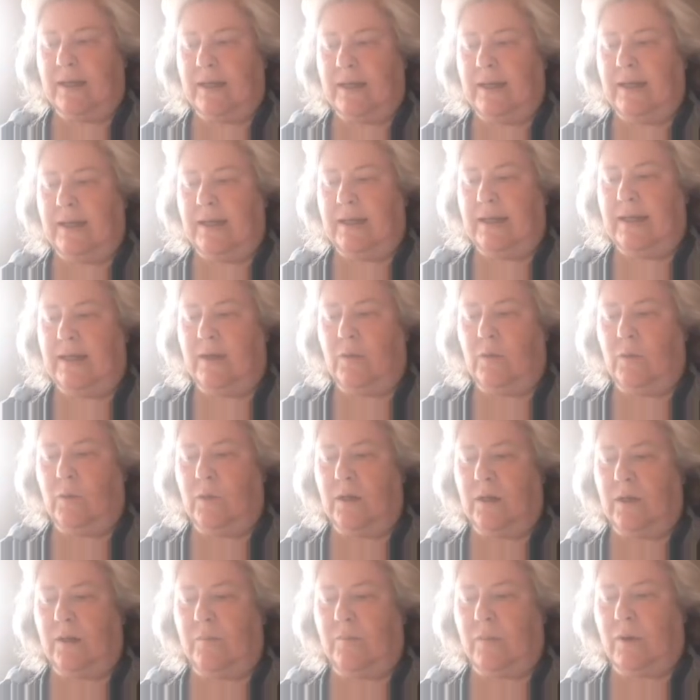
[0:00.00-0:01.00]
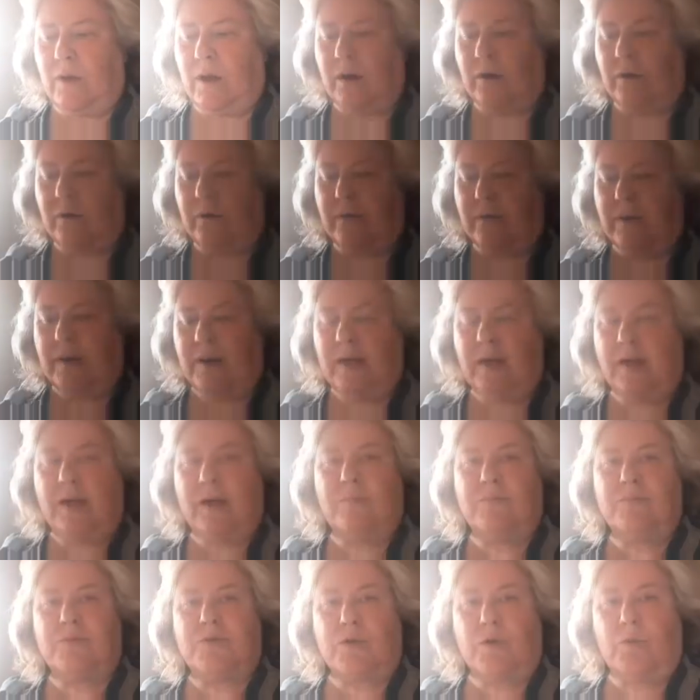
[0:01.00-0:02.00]
any ULA blocker that
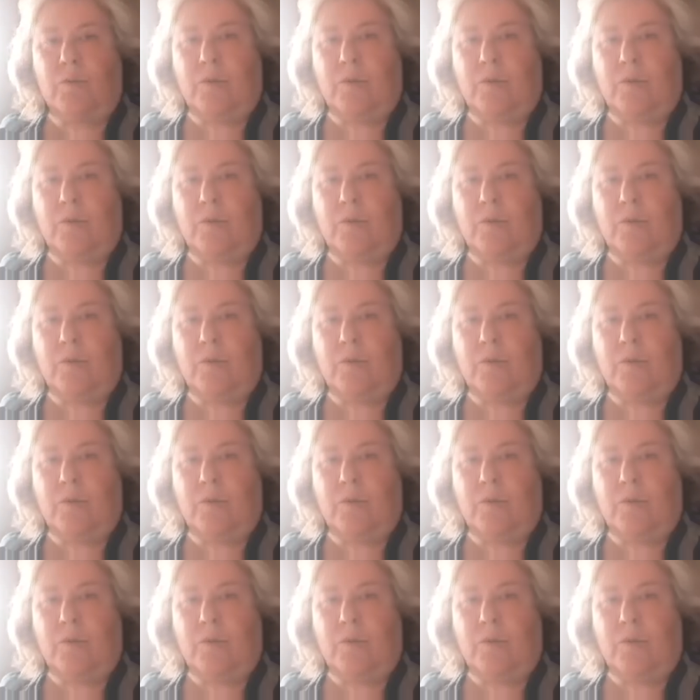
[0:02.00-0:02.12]
comes your